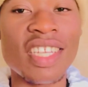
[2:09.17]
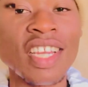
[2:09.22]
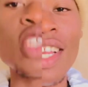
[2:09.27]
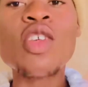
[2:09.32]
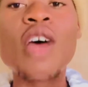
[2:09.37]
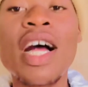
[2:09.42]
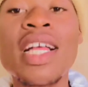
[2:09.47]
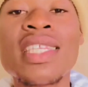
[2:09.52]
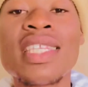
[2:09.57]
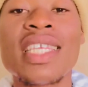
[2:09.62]

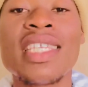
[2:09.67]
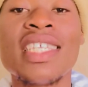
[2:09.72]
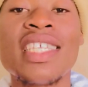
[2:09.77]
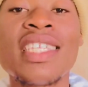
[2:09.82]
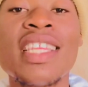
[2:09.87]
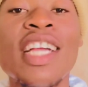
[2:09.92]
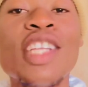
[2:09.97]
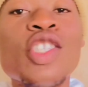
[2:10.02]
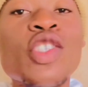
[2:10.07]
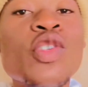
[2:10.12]
So I suggest
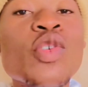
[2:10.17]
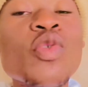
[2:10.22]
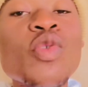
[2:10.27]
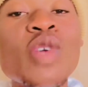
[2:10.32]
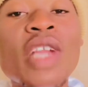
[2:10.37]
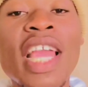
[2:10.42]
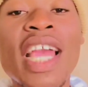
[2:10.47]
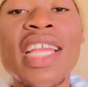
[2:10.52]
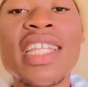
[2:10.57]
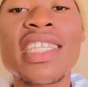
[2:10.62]
that you
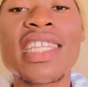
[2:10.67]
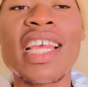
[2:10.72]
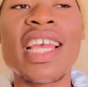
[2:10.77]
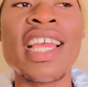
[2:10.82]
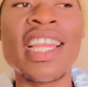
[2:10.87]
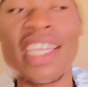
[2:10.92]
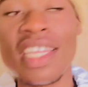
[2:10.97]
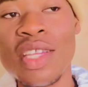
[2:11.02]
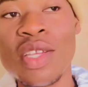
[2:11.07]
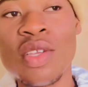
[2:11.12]
get
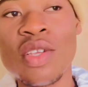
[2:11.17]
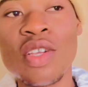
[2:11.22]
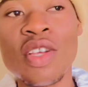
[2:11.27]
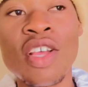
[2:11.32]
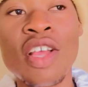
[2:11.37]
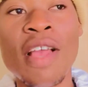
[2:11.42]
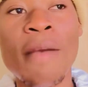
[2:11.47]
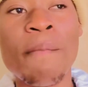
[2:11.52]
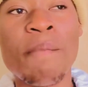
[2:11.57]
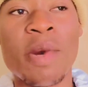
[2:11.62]
any
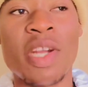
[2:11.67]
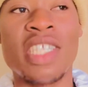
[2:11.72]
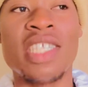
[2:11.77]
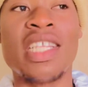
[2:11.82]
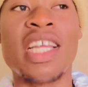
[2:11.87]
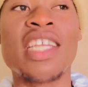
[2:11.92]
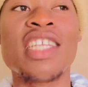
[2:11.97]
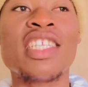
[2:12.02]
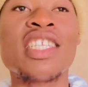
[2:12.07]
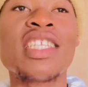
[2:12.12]
brush
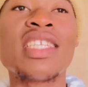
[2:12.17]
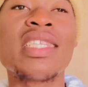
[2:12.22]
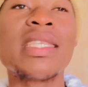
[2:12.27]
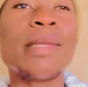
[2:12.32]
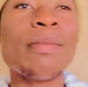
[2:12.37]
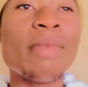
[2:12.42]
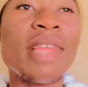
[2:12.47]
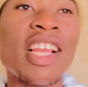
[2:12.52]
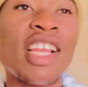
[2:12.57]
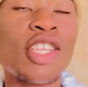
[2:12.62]
that is
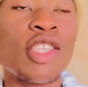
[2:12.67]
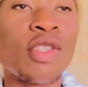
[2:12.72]
similar